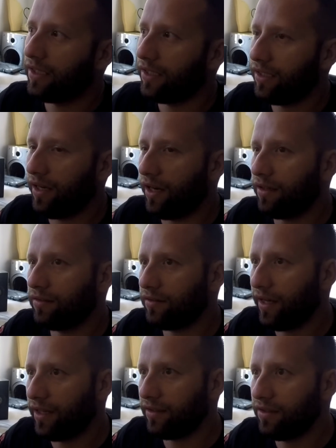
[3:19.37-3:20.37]
yeah,
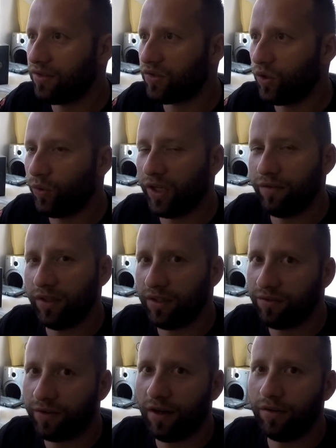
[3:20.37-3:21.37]
that install would have
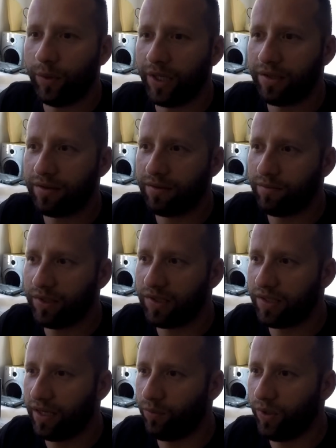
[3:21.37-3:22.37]
needed 5 weeks.
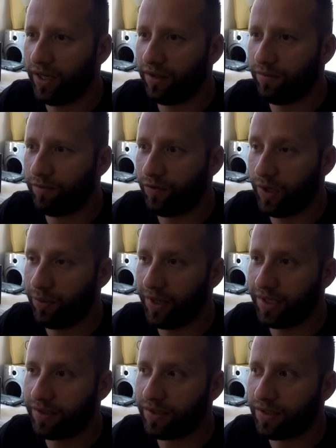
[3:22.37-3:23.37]
Instead we had 3
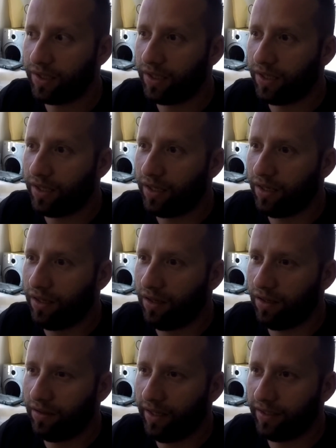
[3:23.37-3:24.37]
weeks,
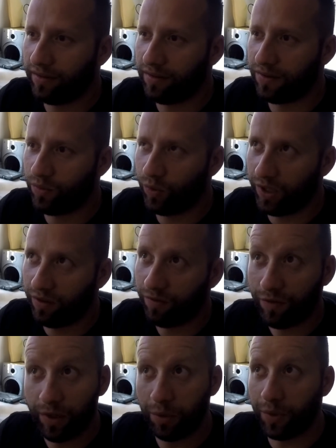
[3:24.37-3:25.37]
and within
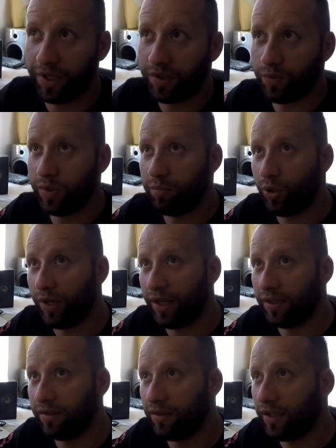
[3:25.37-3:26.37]
3 weeks we put
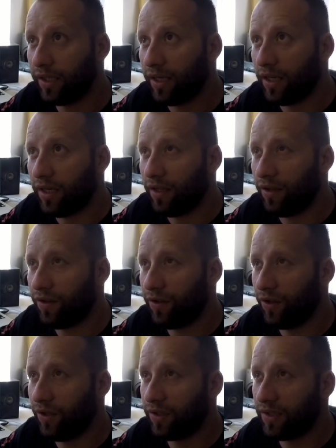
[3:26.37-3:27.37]
in
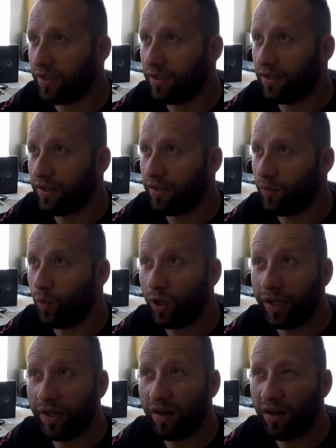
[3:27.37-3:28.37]

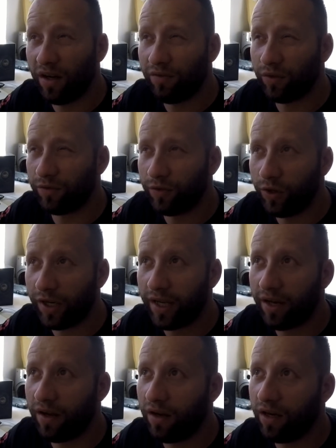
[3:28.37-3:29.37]
31.5 or
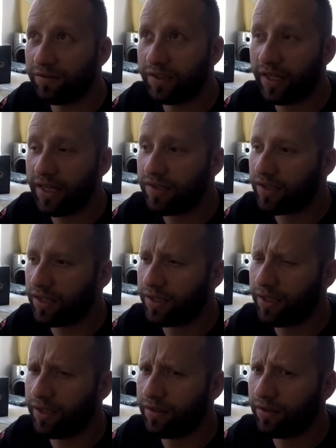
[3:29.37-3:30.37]
30.5 days, I
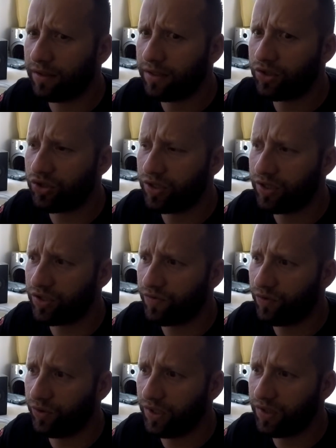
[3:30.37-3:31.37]
think I charged
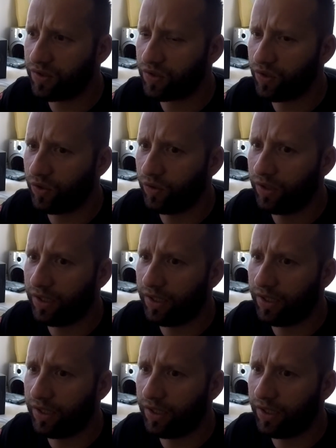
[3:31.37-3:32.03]
for the install.